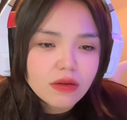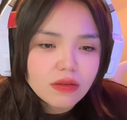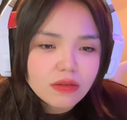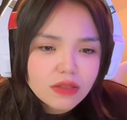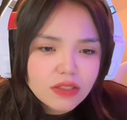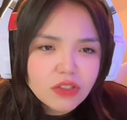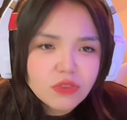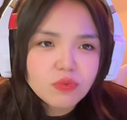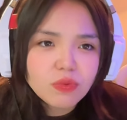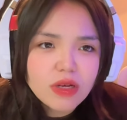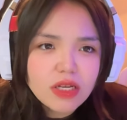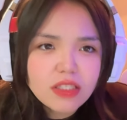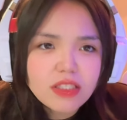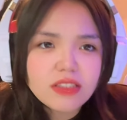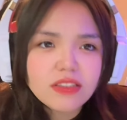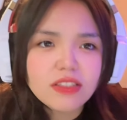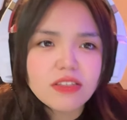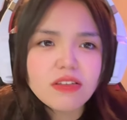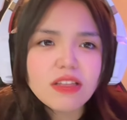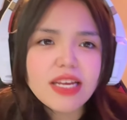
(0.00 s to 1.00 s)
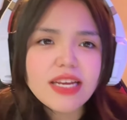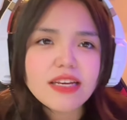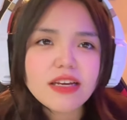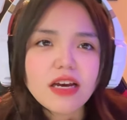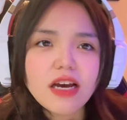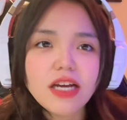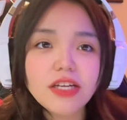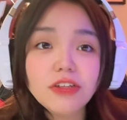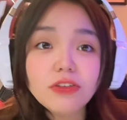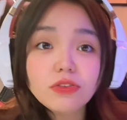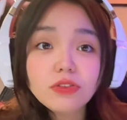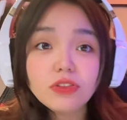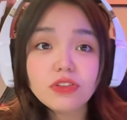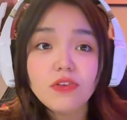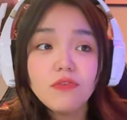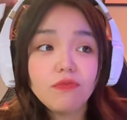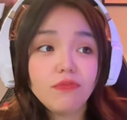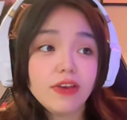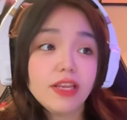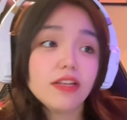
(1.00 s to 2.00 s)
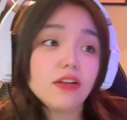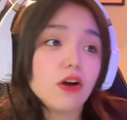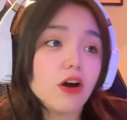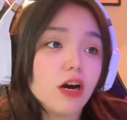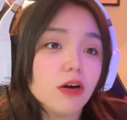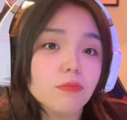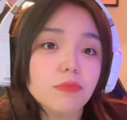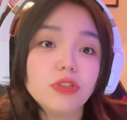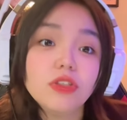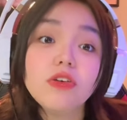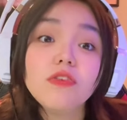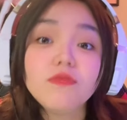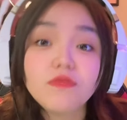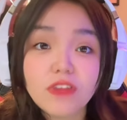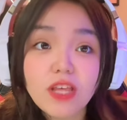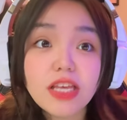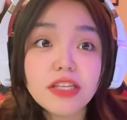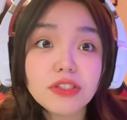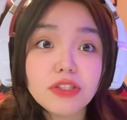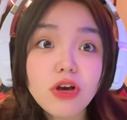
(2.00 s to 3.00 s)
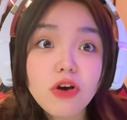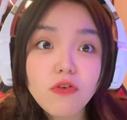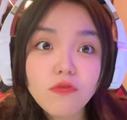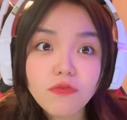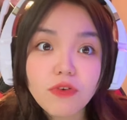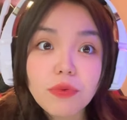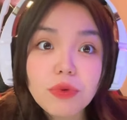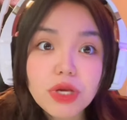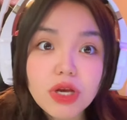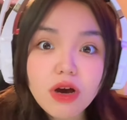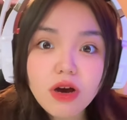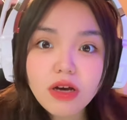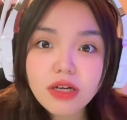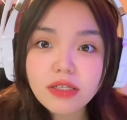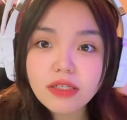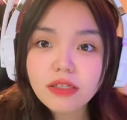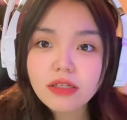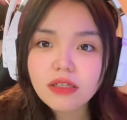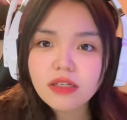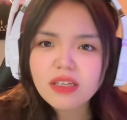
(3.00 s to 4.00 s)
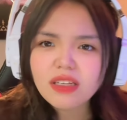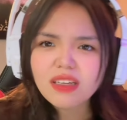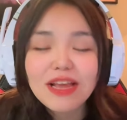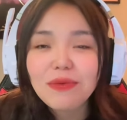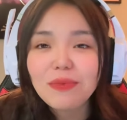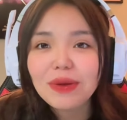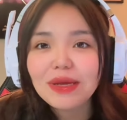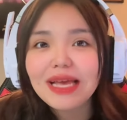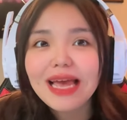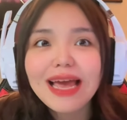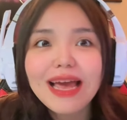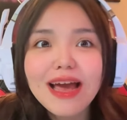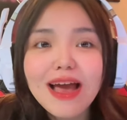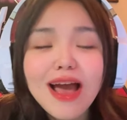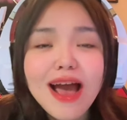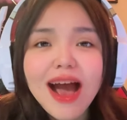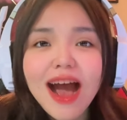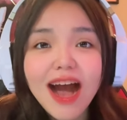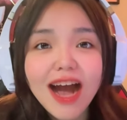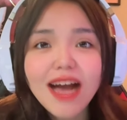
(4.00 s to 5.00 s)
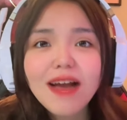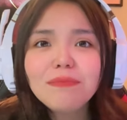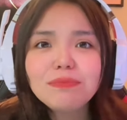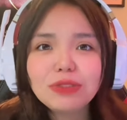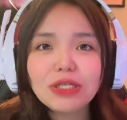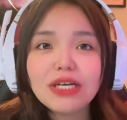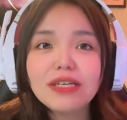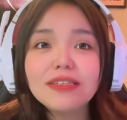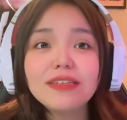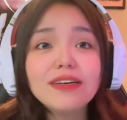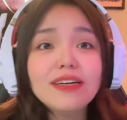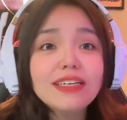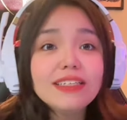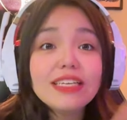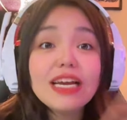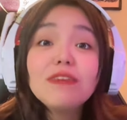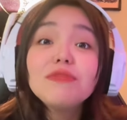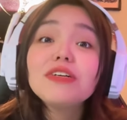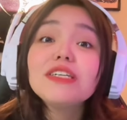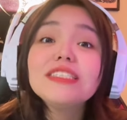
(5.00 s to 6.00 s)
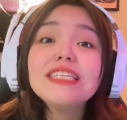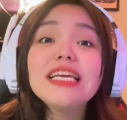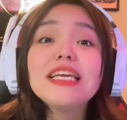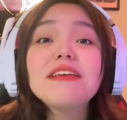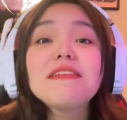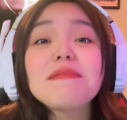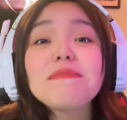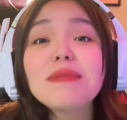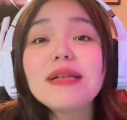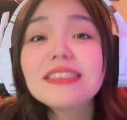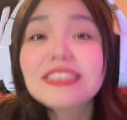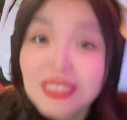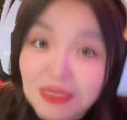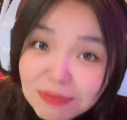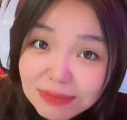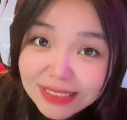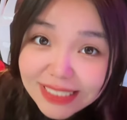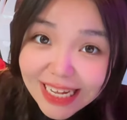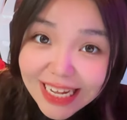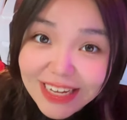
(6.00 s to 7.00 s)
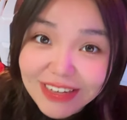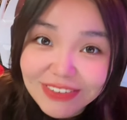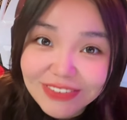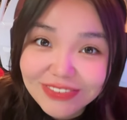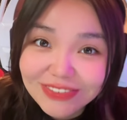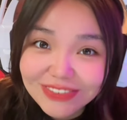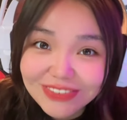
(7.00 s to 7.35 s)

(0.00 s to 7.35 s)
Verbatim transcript: this was is there like i know there's a vidcon but there, is there a furrycon Anyway, I'm done. Y'all have a good day. Keep it blessed. Keep it safe.